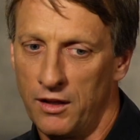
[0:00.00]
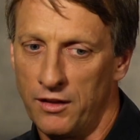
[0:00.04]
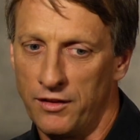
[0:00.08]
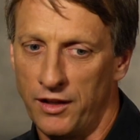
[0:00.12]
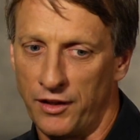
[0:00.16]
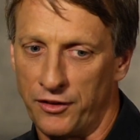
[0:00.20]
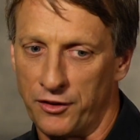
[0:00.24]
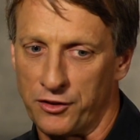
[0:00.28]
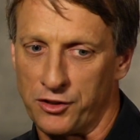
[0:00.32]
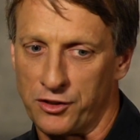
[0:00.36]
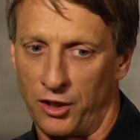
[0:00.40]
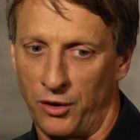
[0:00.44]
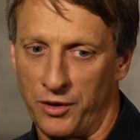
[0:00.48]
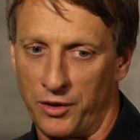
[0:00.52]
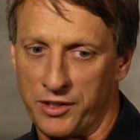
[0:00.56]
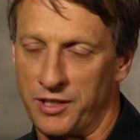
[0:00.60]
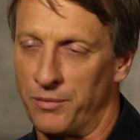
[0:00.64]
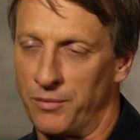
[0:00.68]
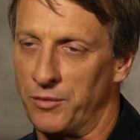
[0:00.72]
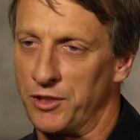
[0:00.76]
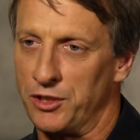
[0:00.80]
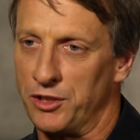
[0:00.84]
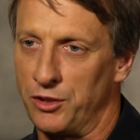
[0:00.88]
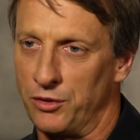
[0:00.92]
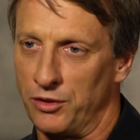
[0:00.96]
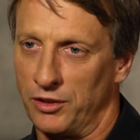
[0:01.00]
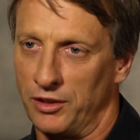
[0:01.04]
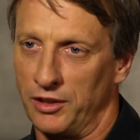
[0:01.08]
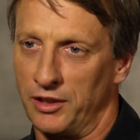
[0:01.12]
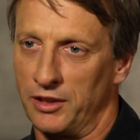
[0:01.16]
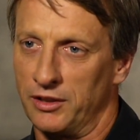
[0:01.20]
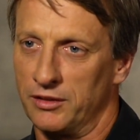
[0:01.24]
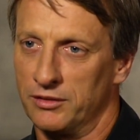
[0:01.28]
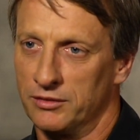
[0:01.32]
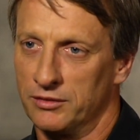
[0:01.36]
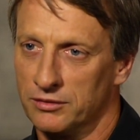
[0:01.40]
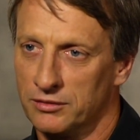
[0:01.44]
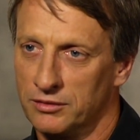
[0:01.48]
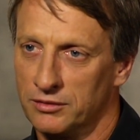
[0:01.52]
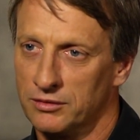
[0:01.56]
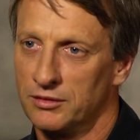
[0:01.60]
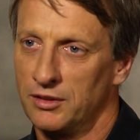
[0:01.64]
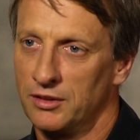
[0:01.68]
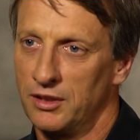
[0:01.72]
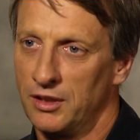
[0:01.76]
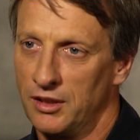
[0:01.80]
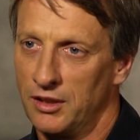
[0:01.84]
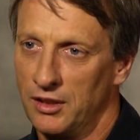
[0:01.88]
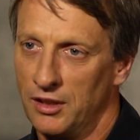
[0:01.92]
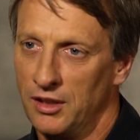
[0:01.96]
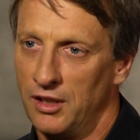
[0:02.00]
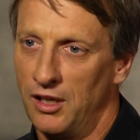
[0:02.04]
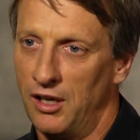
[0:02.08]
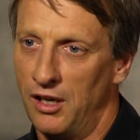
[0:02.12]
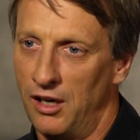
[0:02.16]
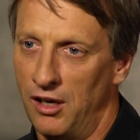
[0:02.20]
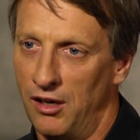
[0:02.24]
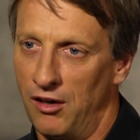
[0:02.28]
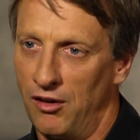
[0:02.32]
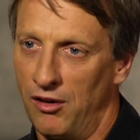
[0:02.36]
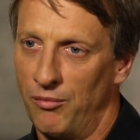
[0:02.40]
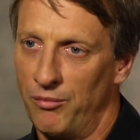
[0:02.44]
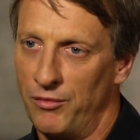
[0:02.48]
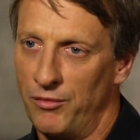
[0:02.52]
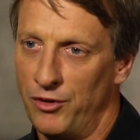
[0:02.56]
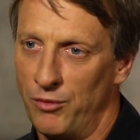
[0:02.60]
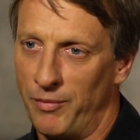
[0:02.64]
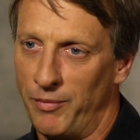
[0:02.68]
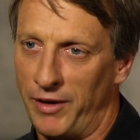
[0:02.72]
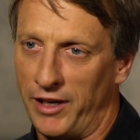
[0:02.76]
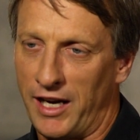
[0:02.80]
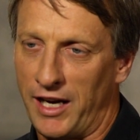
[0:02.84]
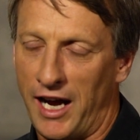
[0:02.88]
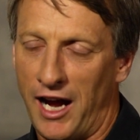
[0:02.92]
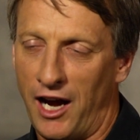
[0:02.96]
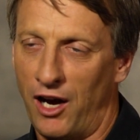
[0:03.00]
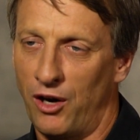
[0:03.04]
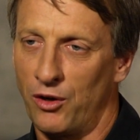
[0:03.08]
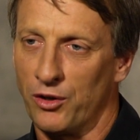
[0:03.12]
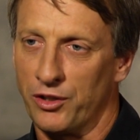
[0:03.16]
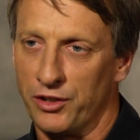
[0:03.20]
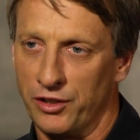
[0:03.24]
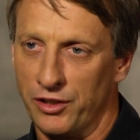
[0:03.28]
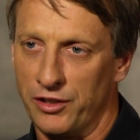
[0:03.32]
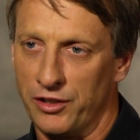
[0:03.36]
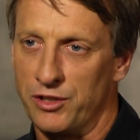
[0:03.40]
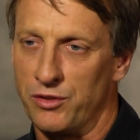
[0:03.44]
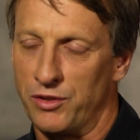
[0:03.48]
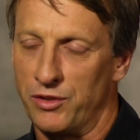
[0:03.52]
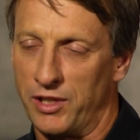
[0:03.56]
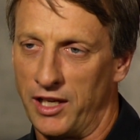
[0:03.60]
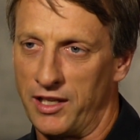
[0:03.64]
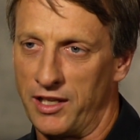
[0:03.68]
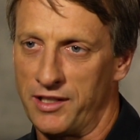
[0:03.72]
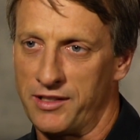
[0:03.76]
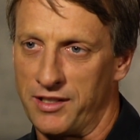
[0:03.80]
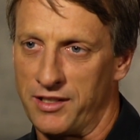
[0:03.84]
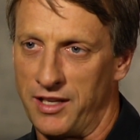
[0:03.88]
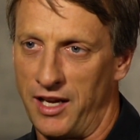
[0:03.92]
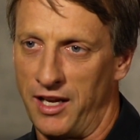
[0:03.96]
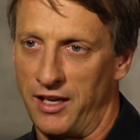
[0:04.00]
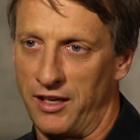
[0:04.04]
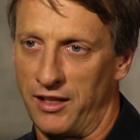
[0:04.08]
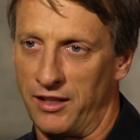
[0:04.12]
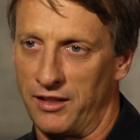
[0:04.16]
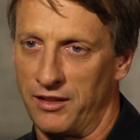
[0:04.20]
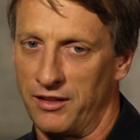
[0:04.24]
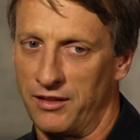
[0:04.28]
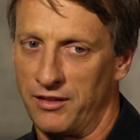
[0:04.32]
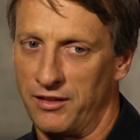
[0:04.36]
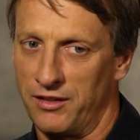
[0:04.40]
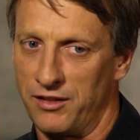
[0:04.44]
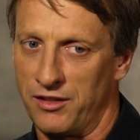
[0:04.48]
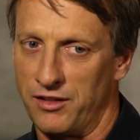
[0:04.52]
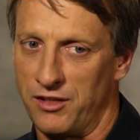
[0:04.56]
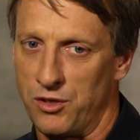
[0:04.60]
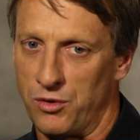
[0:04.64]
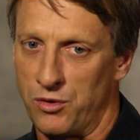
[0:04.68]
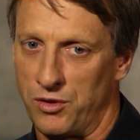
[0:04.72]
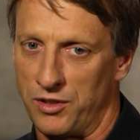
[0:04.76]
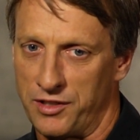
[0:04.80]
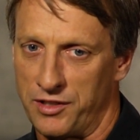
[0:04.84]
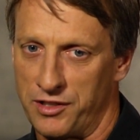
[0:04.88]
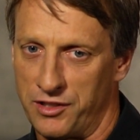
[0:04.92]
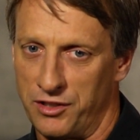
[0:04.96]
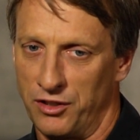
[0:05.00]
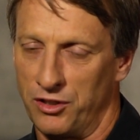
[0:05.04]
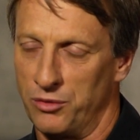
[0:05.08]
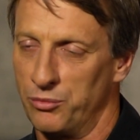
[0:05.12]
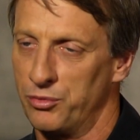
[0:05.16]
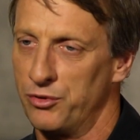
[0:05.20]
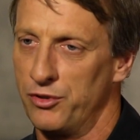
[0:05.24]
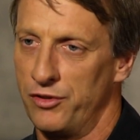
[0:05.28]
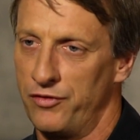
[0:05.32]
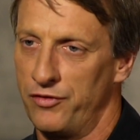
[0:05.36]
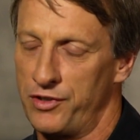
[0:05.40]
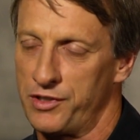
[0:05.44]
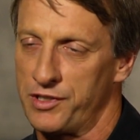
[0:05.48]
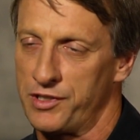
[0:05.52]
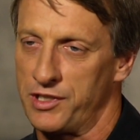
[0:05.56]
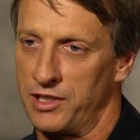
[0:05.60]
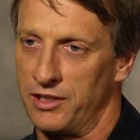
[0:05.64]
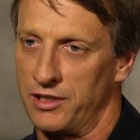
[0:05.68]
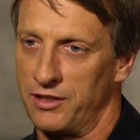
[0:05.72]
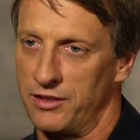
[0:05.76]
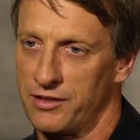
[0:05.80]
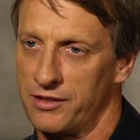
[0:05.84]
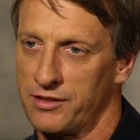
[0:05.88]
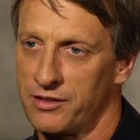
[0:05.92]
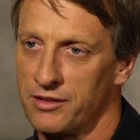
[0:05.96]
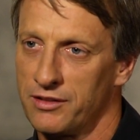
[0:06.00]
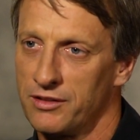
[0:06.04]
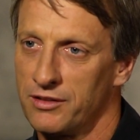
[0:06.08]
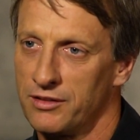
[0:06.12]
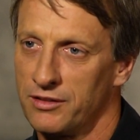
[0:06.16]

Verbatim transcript: That there's always something new to learn um, no matter how good you get at skating, you can still improve your skills.